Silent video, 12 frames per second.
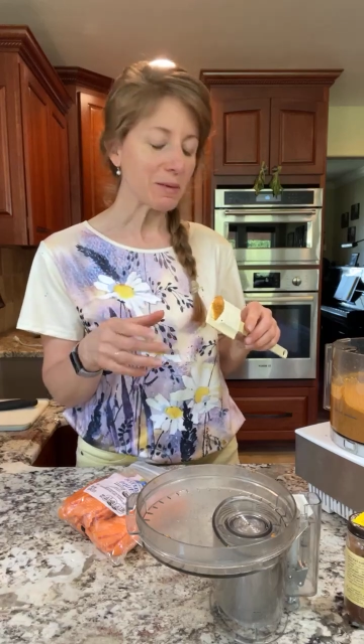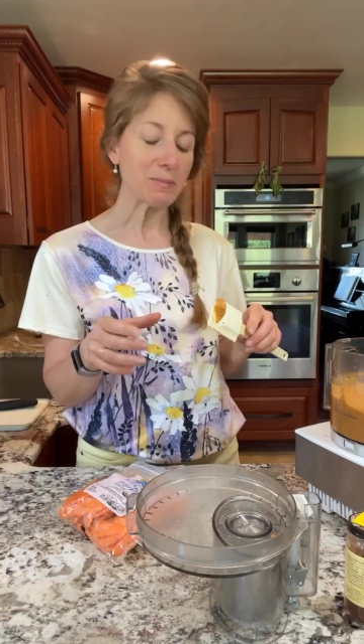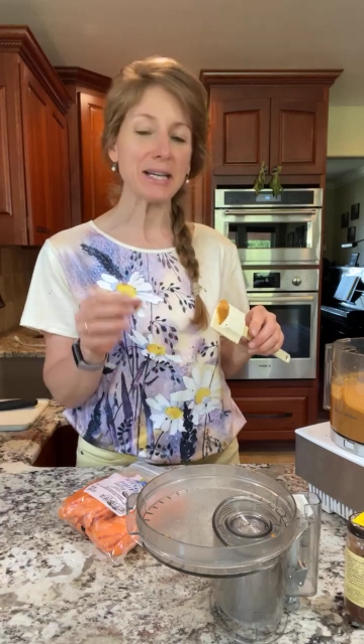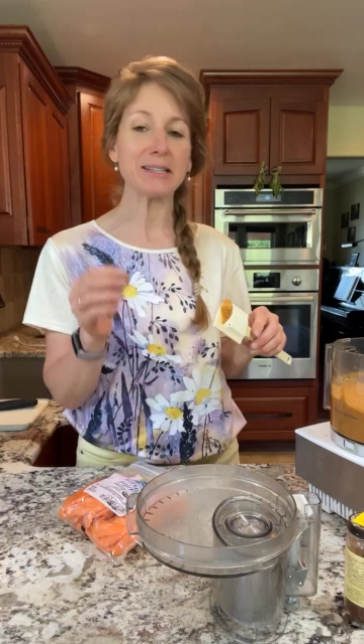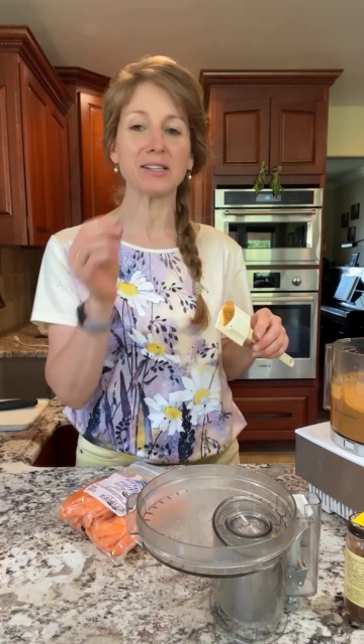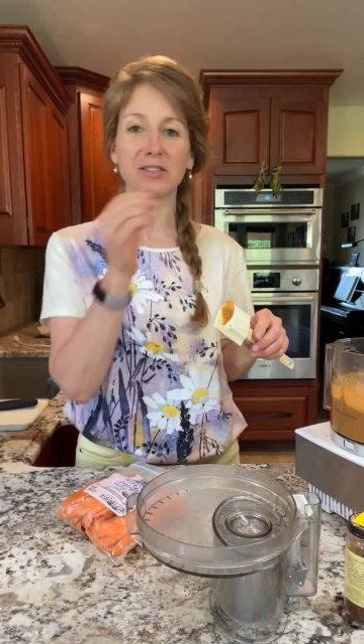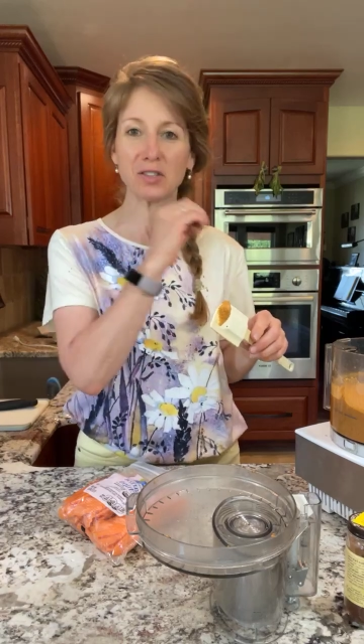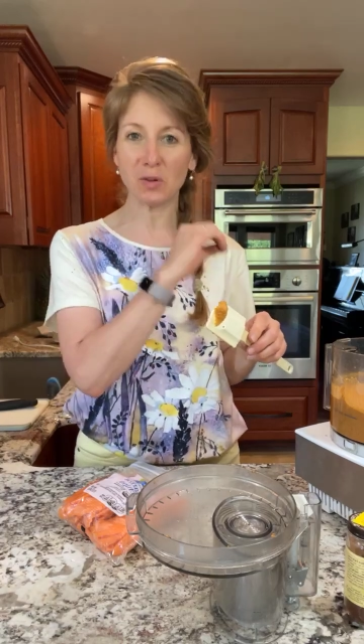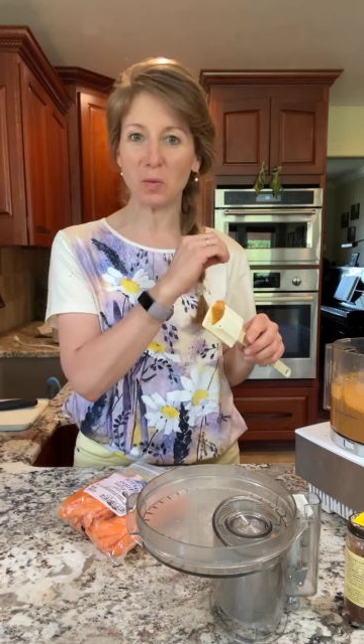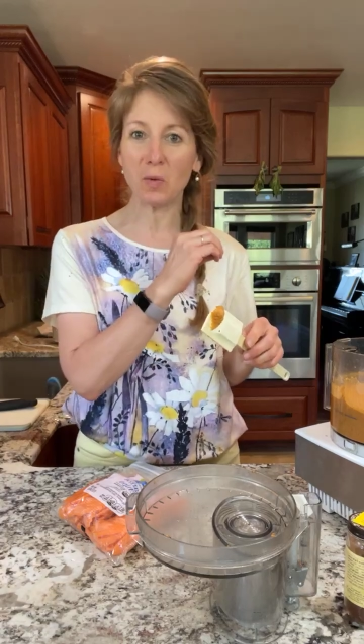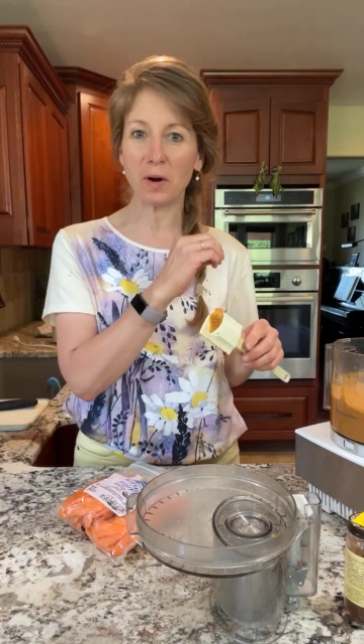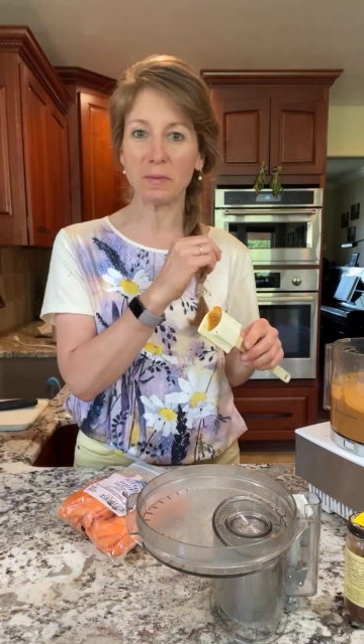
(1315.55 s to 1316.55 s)
because it's
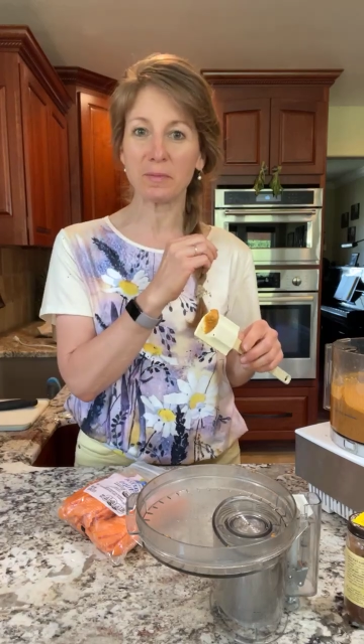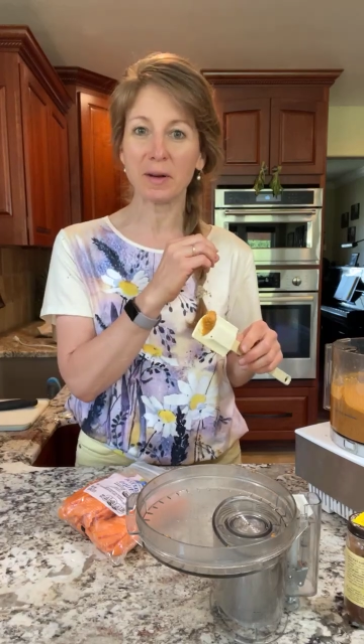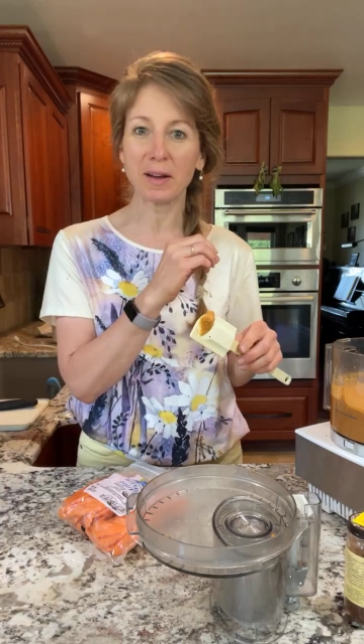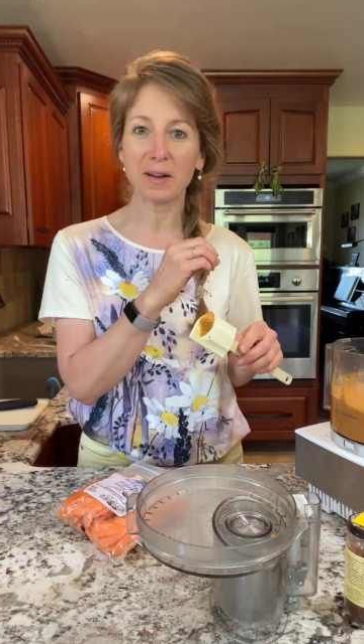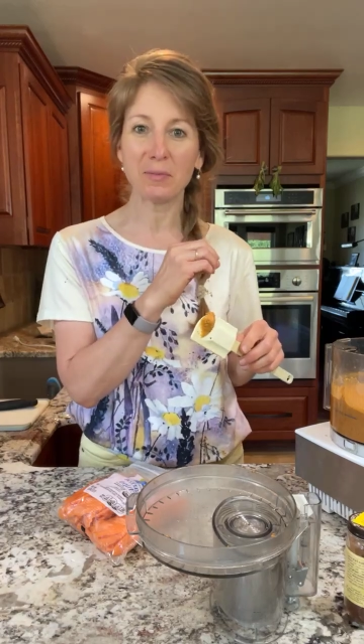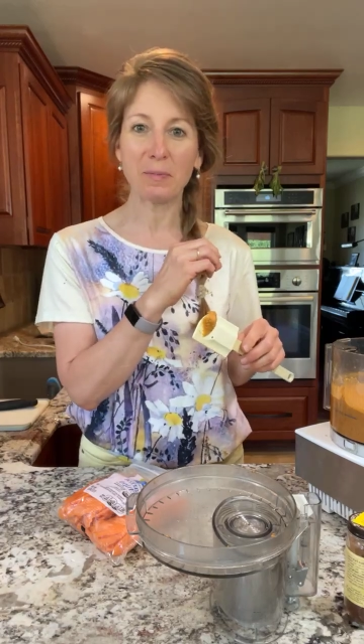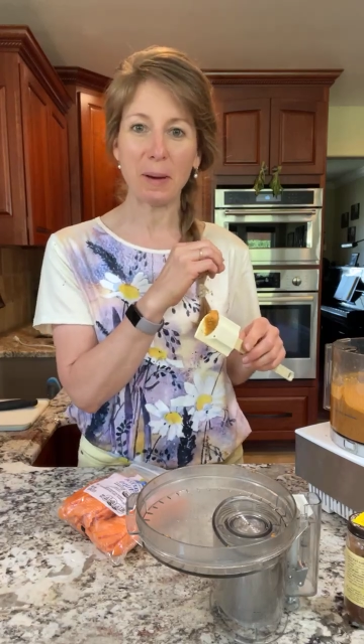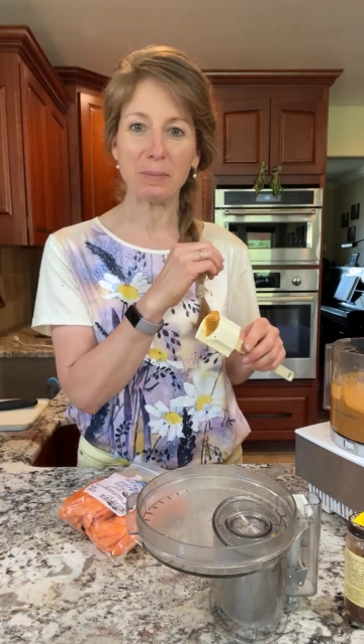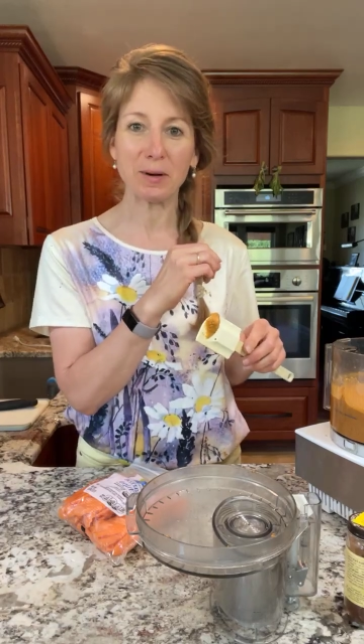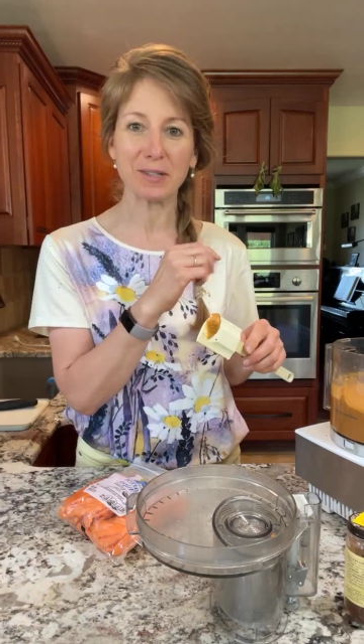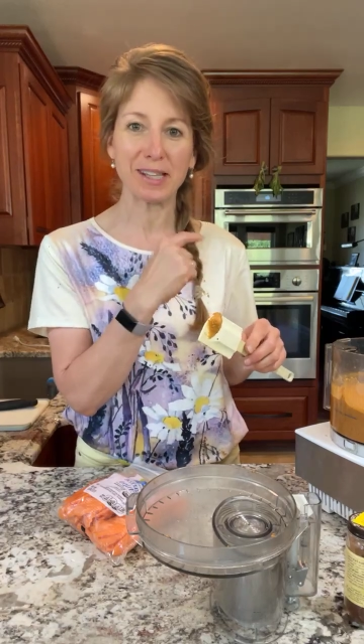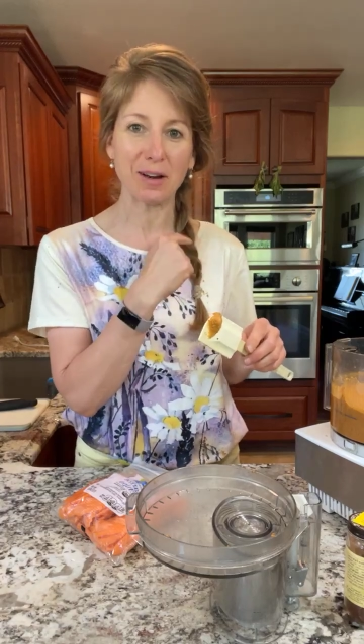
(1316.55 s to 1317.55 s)
the warm
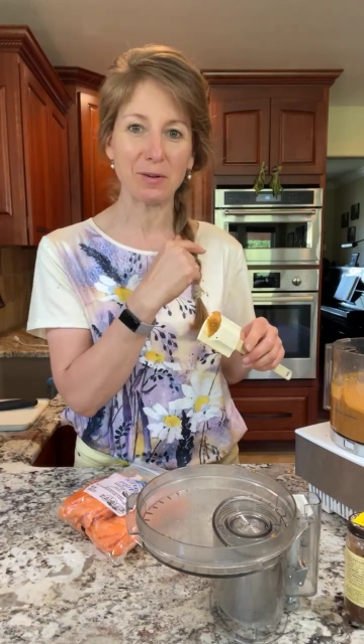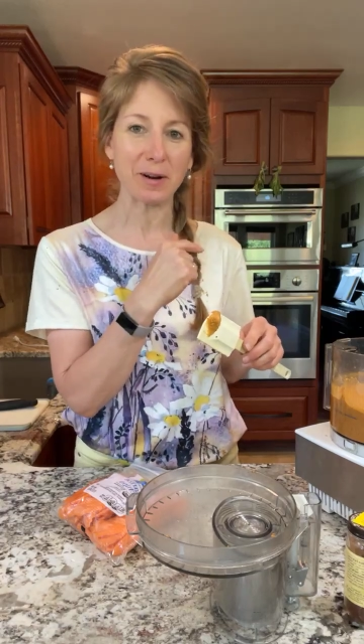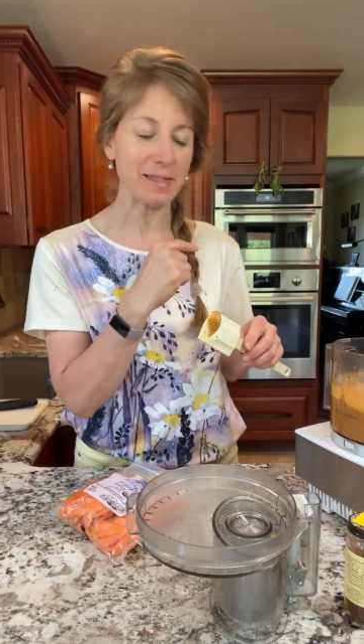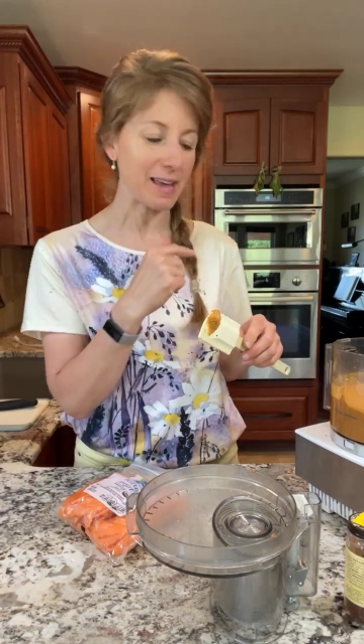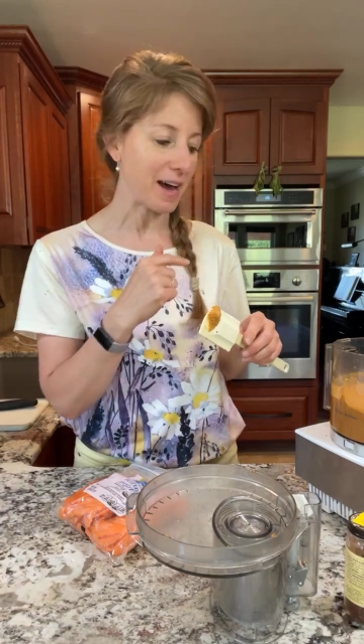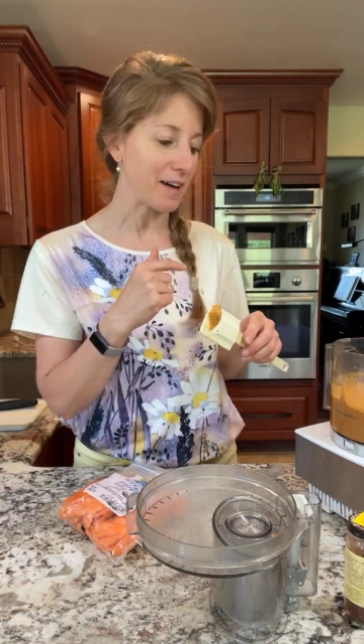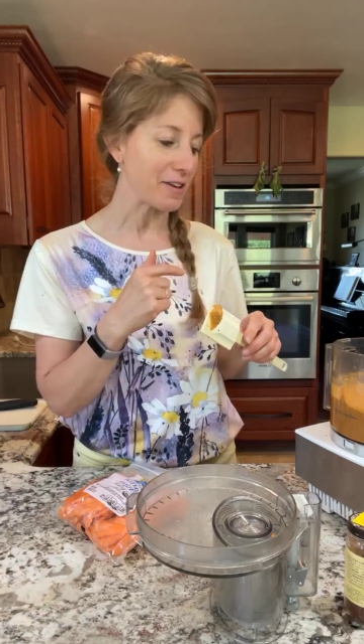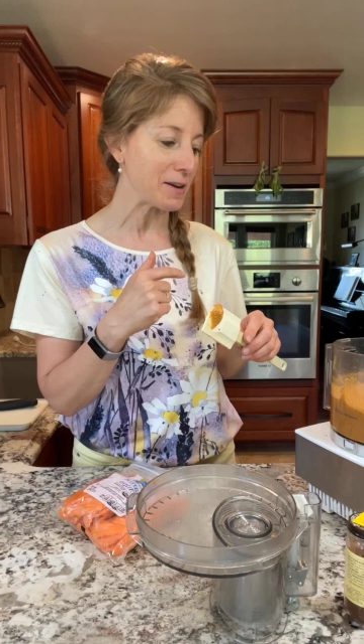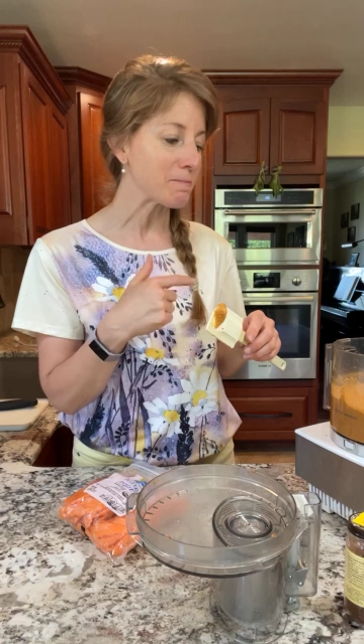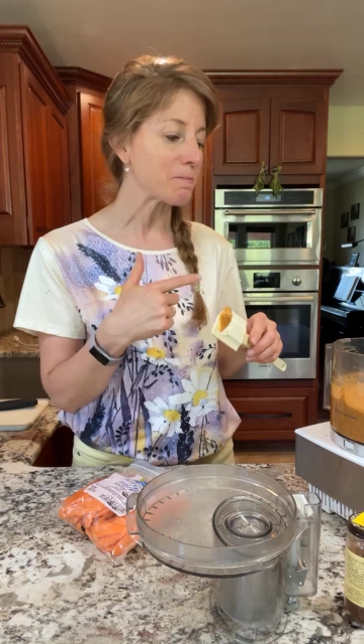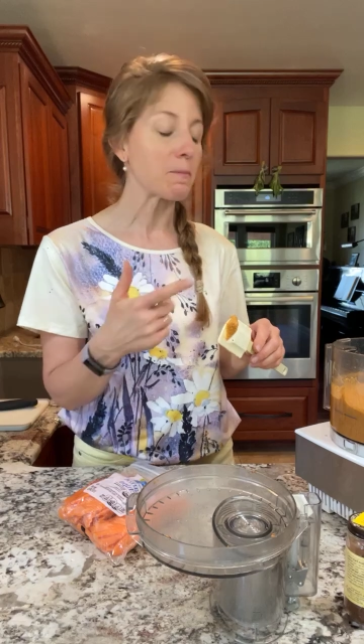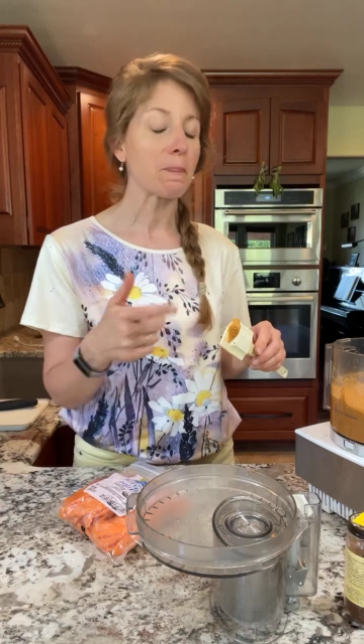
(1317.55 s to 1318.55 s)
peppers that were in the
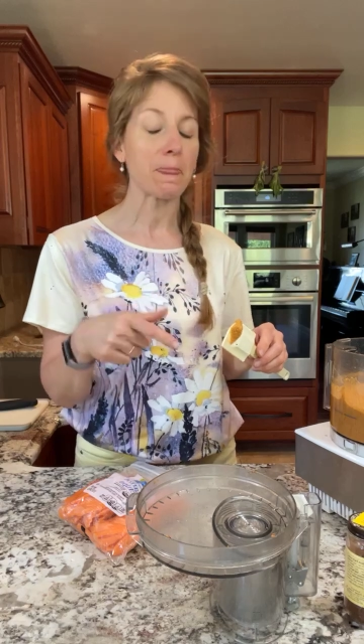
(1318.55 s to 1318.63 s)
oven